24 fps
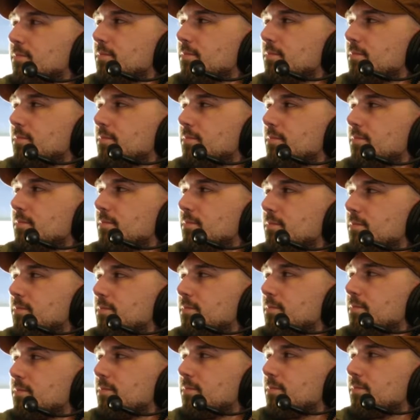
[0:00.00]

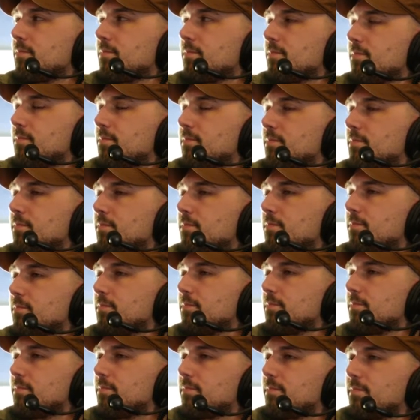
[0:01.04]

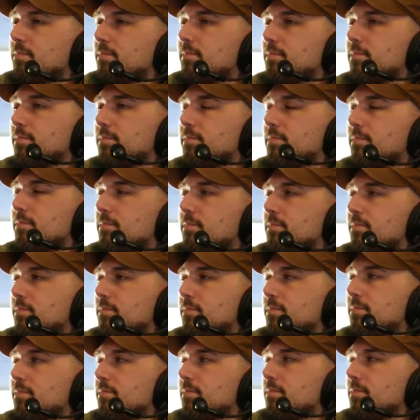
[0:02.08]

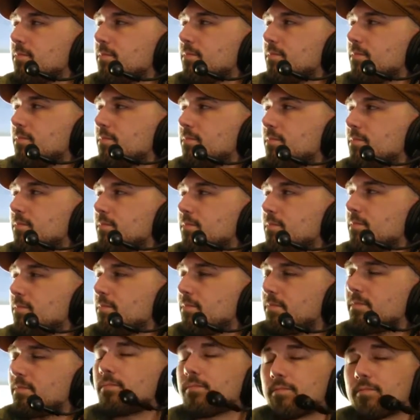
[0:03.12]

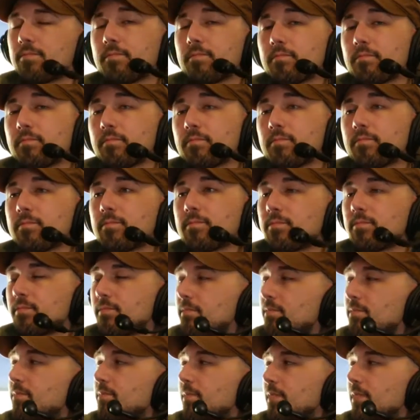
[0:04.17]
No words are spoken by the person on screen.